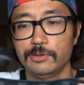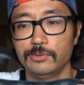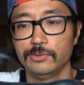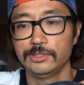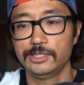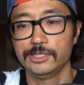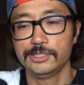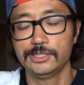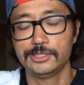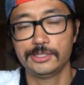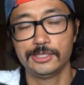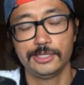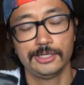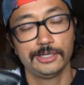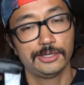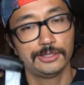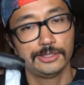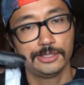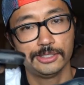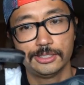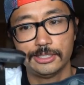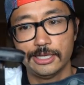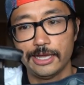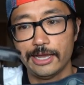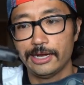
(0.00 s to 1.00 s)
But with this thing
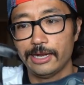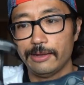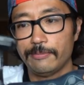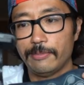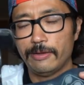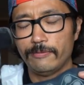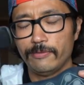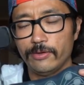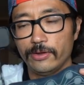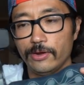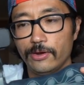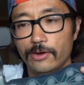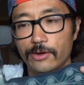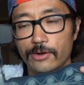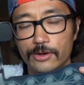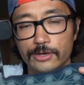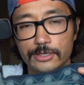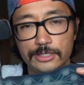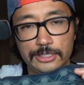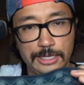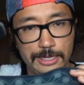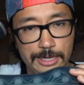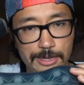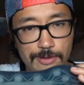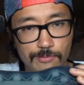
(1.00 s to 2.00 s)
on the side, I'm having a
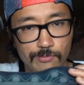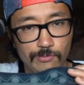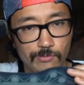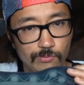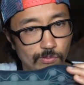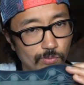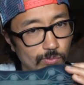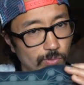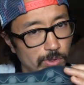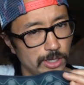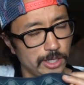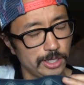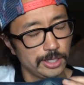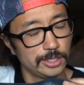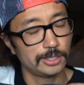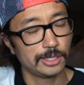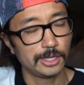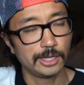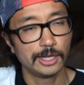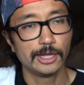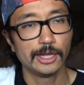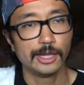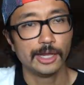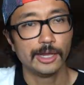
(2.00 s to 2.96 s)
hard time with it.